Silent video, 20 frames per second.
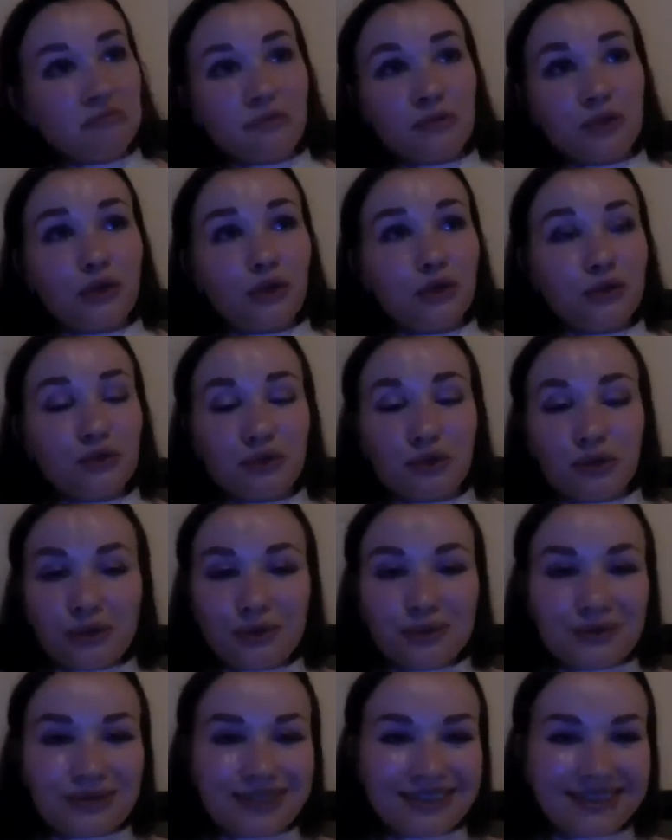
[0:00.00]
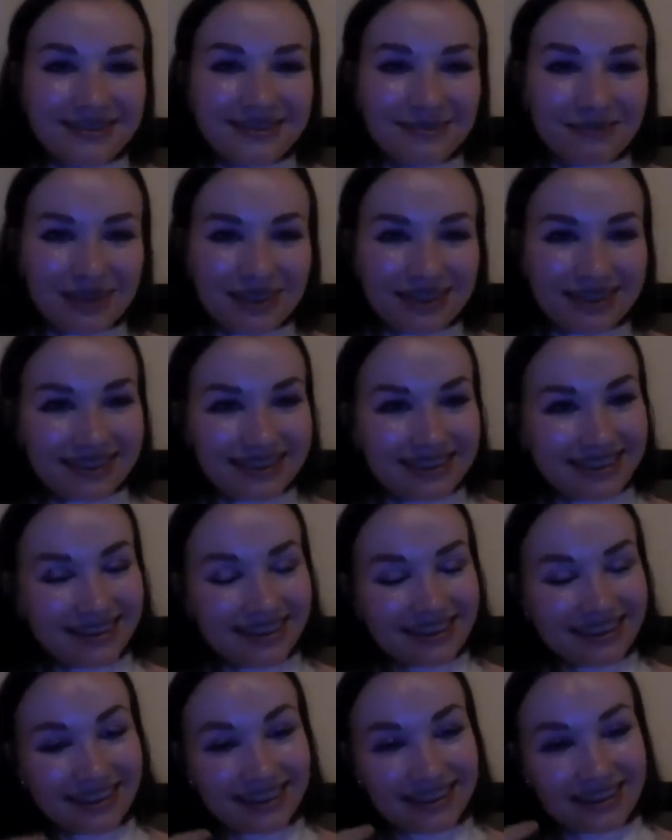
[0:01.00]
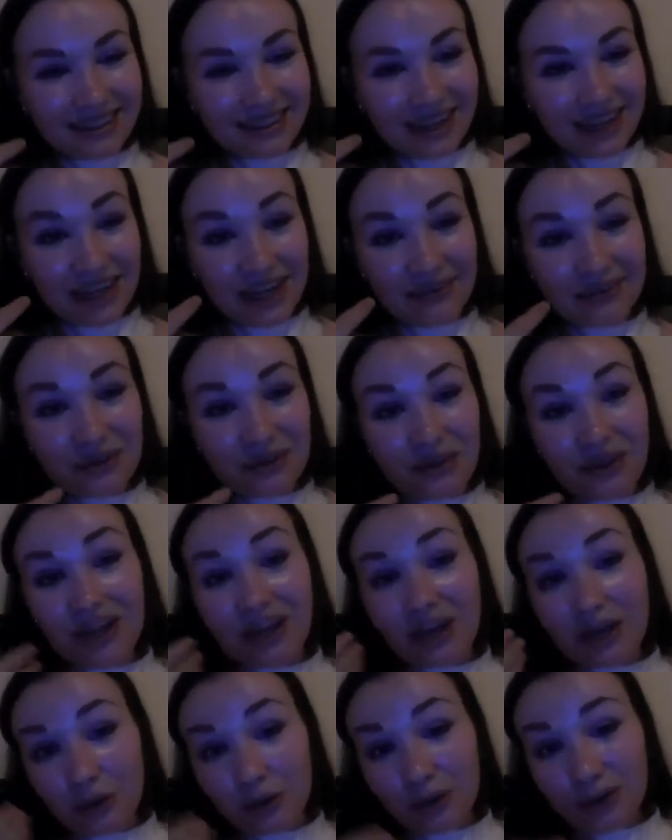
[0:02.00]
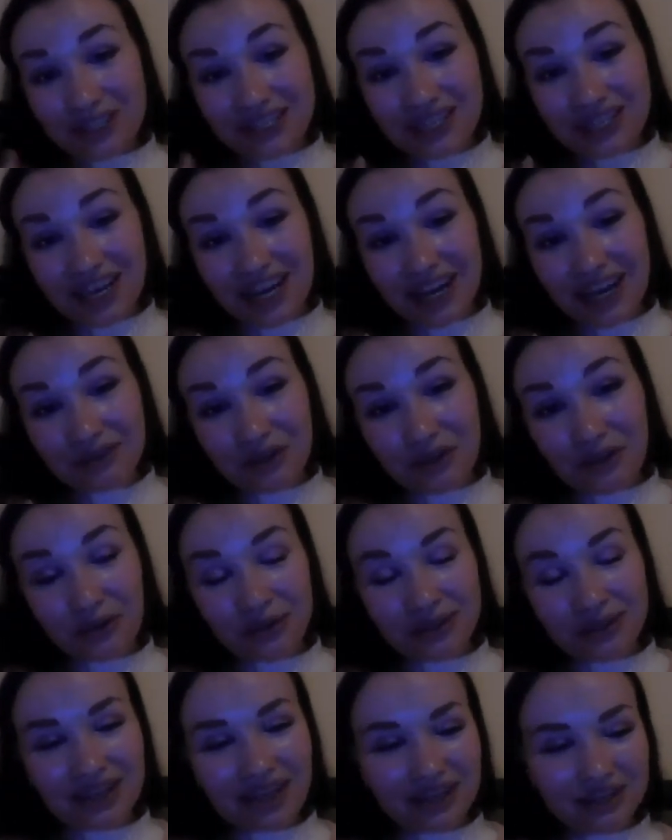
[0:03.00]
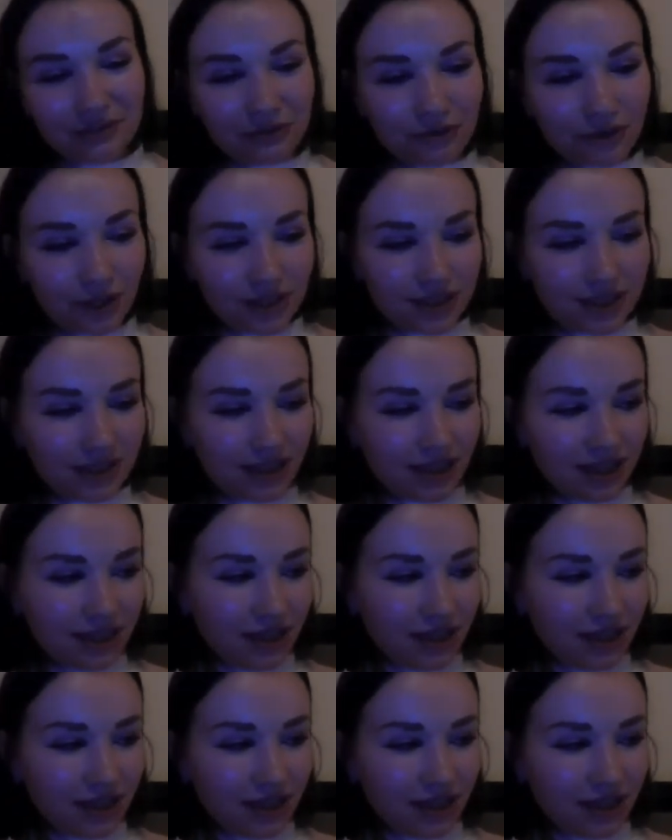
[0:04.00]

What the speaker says: God knows, but I honestly haven't thought that far.